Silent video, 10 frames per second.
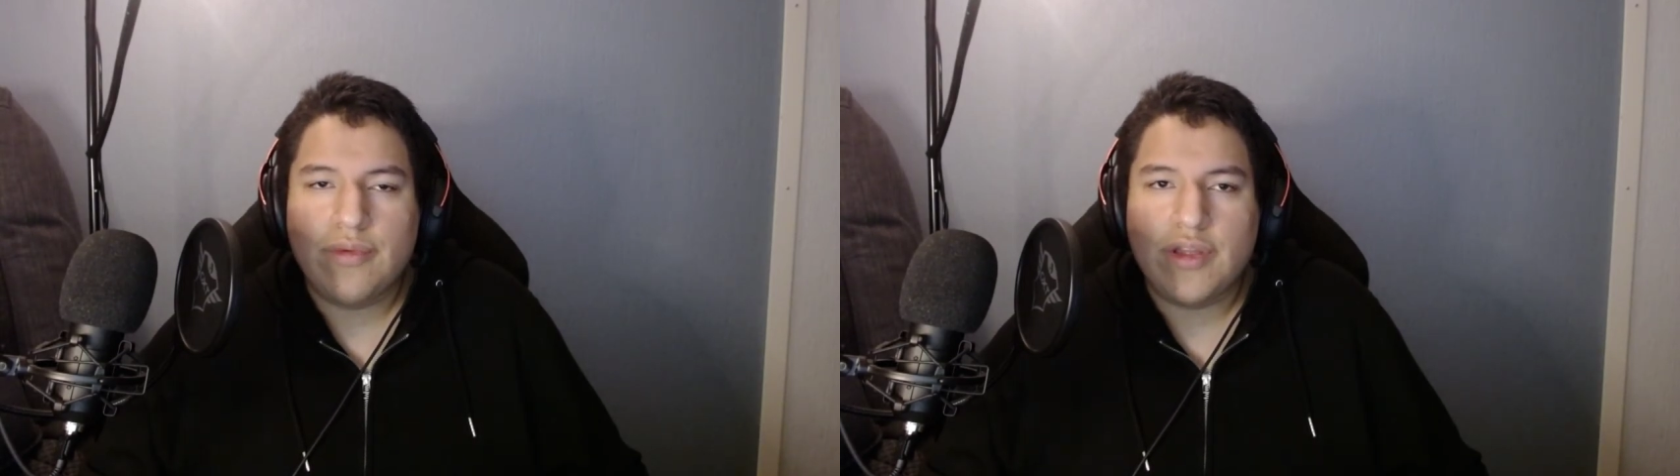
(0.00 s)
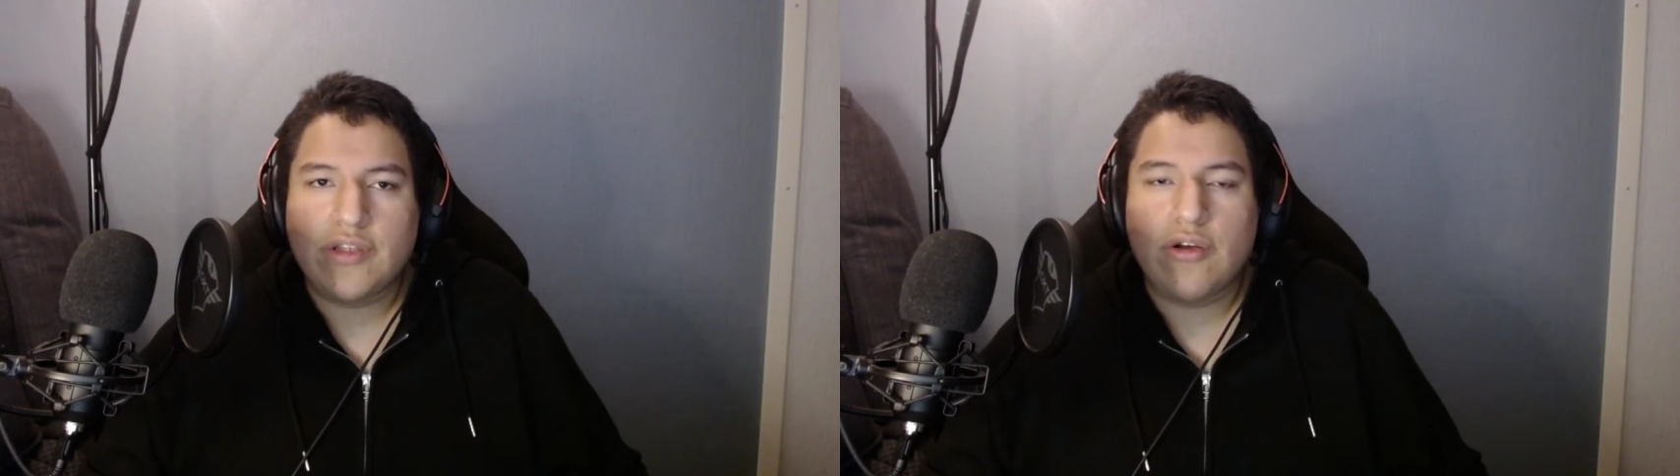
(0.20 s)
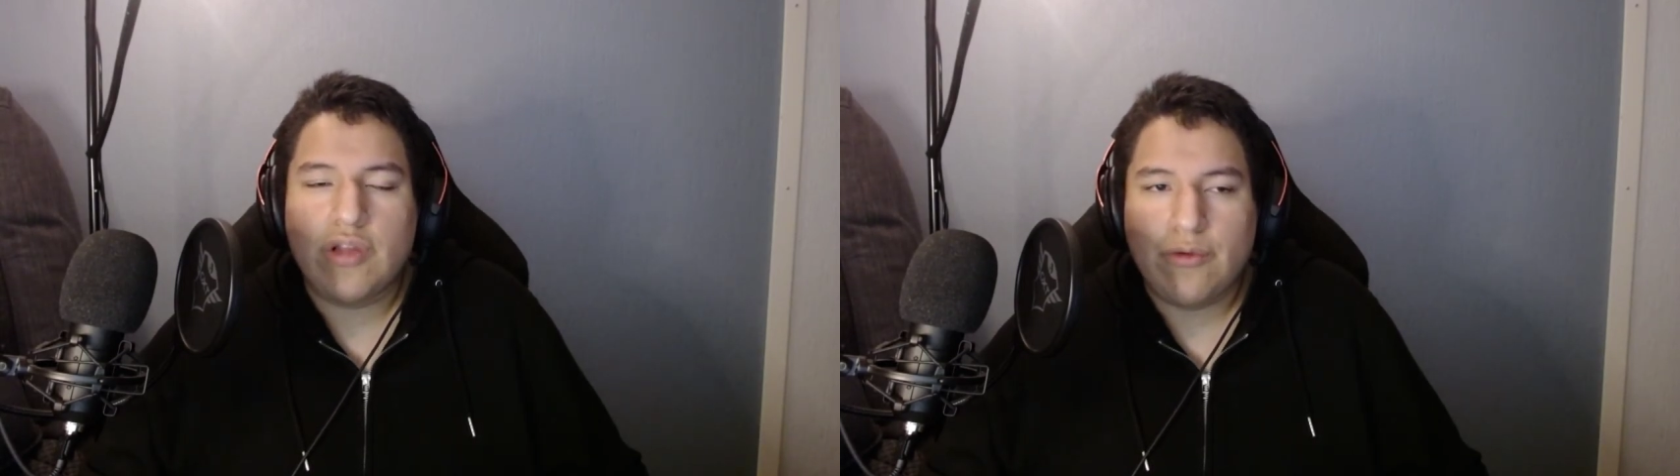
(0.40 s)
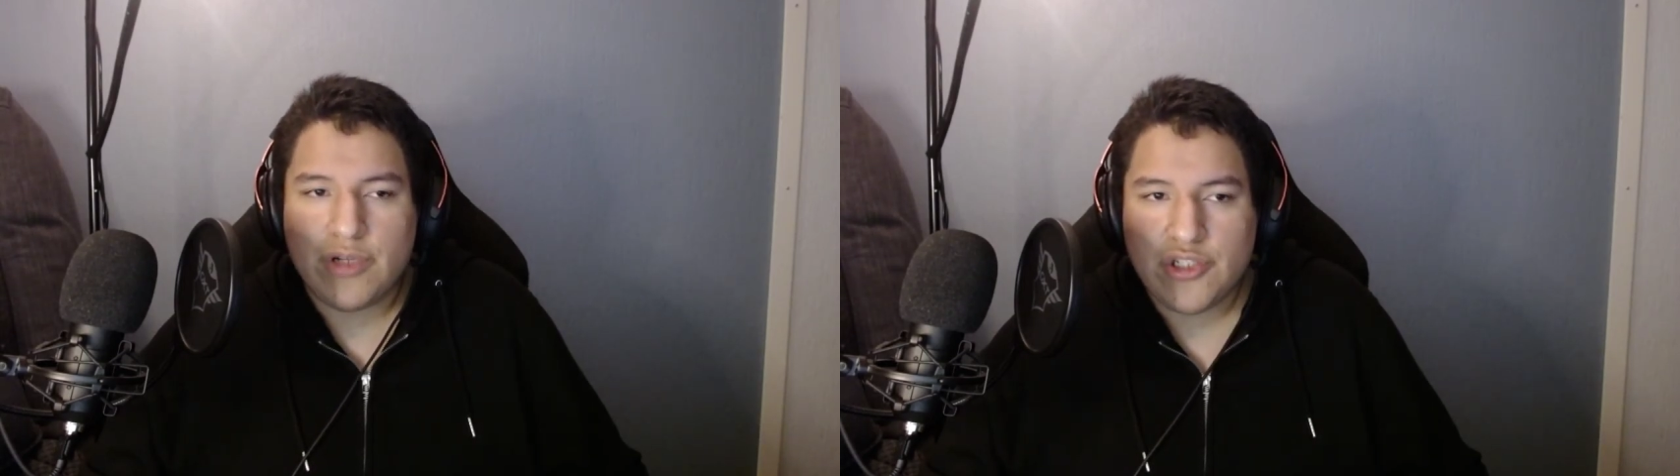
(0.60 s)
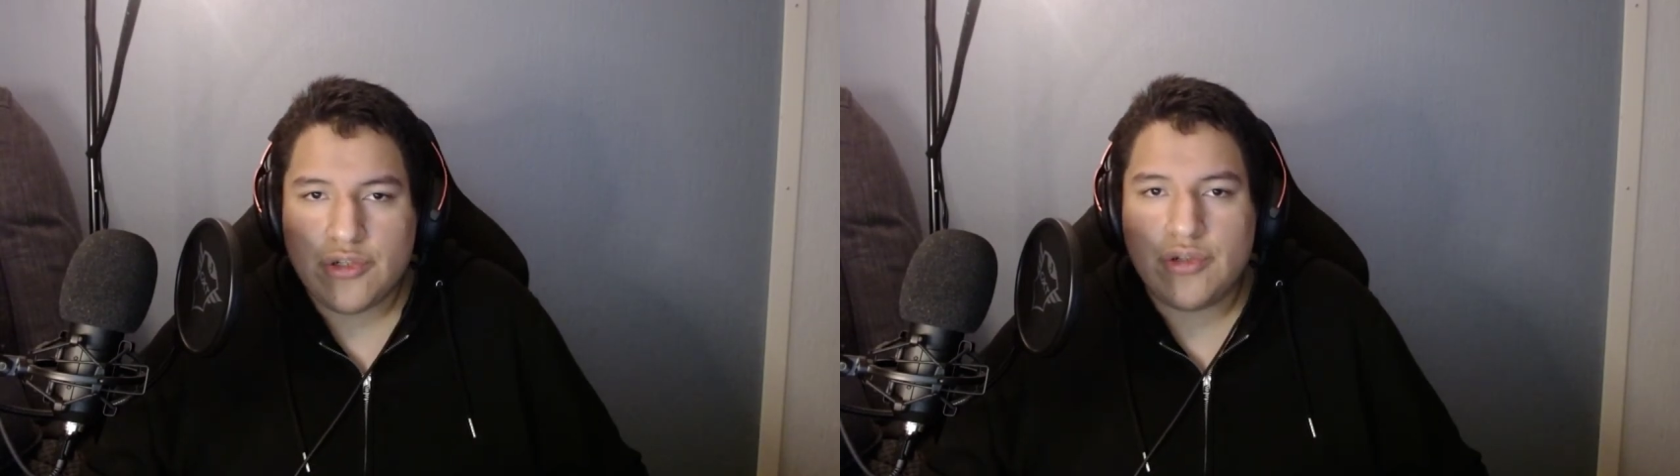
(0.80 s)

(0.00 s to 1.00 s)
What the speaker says: and that's all I wish to